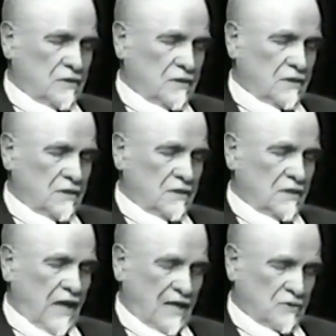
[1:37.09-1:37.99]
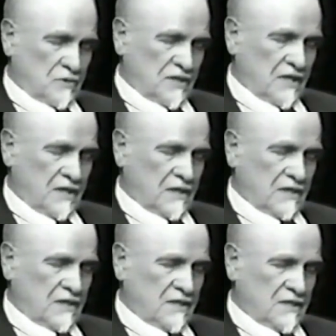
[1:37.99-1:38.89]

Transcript: associated,